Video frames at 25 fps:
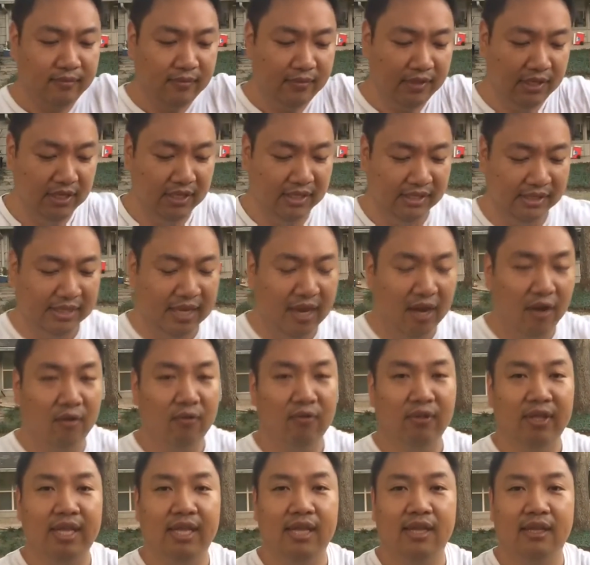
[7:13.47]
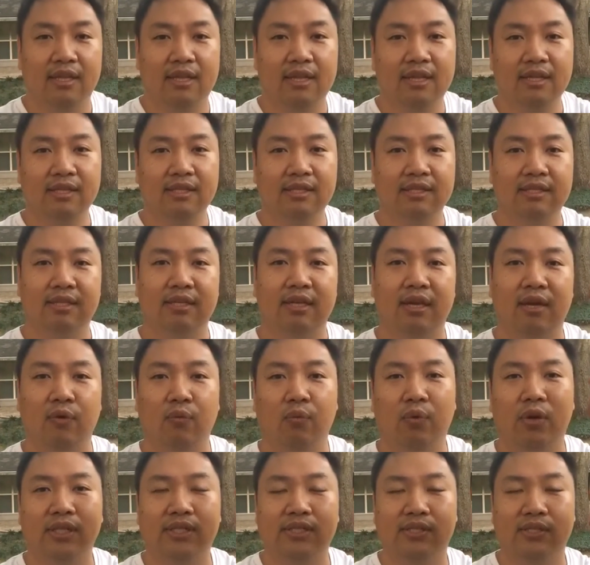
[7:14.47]
not only
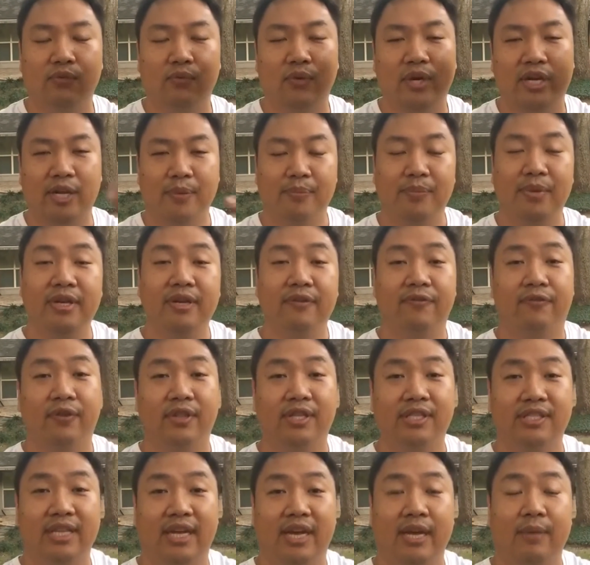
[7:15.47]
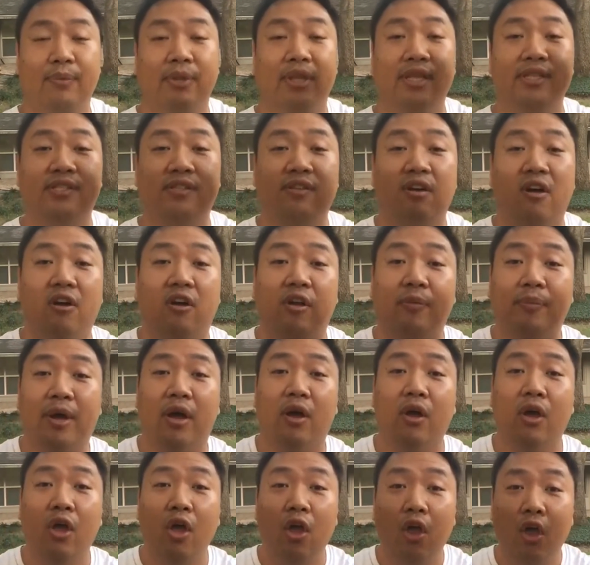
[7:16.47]
what's recommended for the diet, but let's talk about